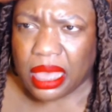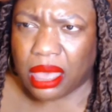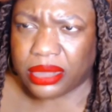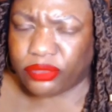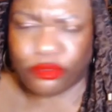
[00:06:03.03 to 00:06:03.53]

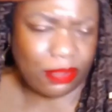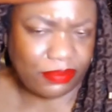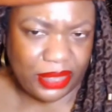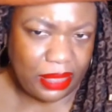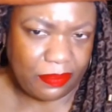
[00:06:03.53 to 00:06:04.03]
on a
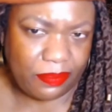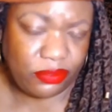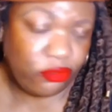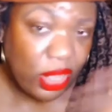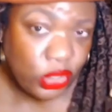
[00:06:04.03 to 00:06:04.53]
trumped up
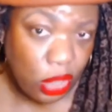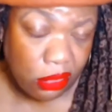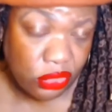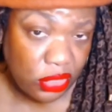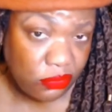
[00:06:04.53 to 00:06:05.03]
drug
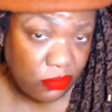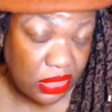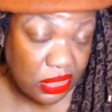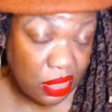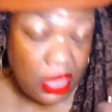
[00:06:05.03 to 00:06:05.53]
charge in
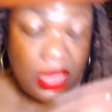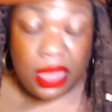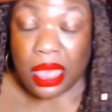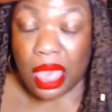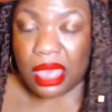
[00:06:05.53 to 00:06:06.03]
Russia.
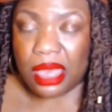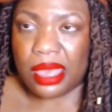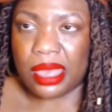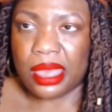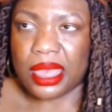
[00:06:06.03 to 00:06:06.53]

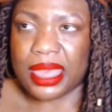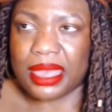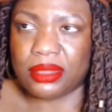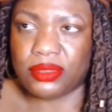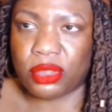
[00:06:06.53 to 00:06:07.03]
Uh,
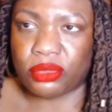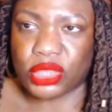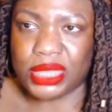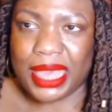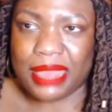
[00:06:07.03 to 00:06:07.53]
and so
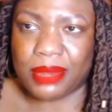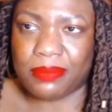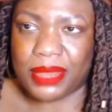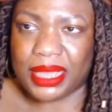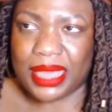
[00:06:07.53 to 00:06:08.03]
she had
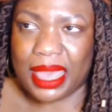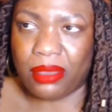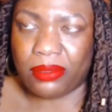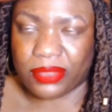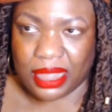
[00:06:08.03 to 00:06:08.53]
been being
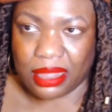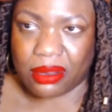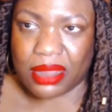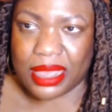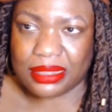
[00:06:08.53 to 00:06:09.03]
held
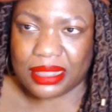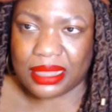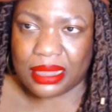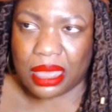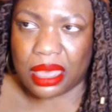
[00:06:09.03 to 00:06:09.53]
there, and
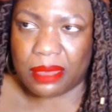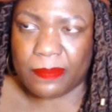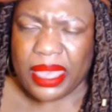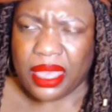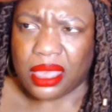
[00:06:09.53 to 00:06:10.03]
then um,
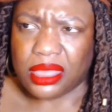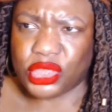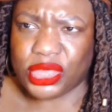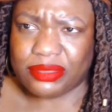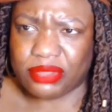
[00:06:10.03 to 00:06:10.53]

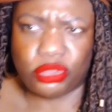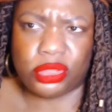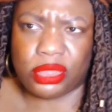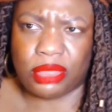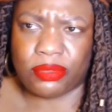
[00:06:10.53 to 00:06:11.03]
she
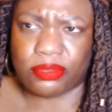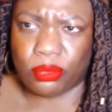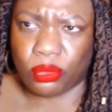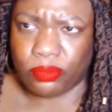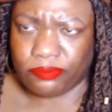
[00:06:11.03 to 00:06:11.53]
essentially was
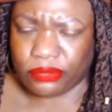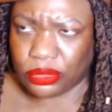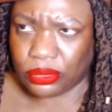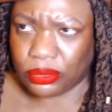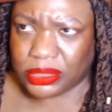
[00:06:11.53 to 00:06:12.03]
moved
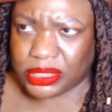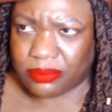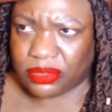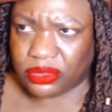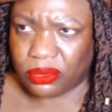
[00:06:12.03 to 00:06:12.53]
to
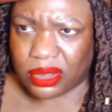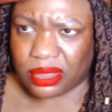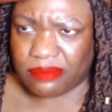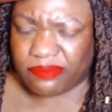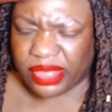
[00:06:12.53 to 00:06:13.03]
some sort
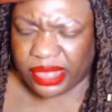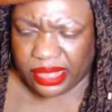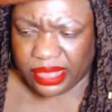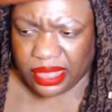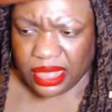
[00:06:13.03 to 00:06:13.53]
of
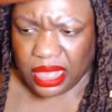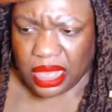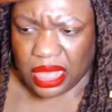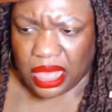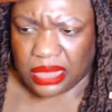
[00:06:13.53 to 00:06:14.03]
uh,
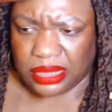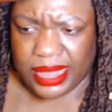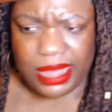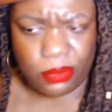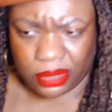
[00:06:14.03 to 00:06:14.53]

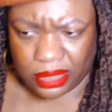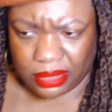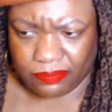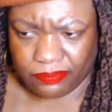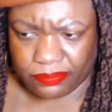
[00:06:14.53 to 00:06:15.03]
labor,
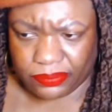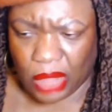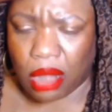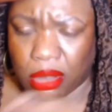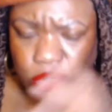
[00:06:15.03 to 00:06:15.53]

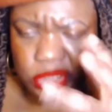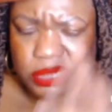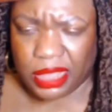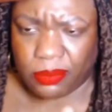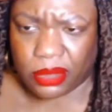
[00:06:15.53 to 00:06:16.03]
harsh
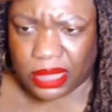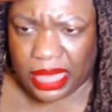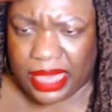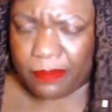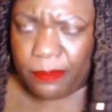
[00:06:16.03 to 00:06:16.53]
labor camp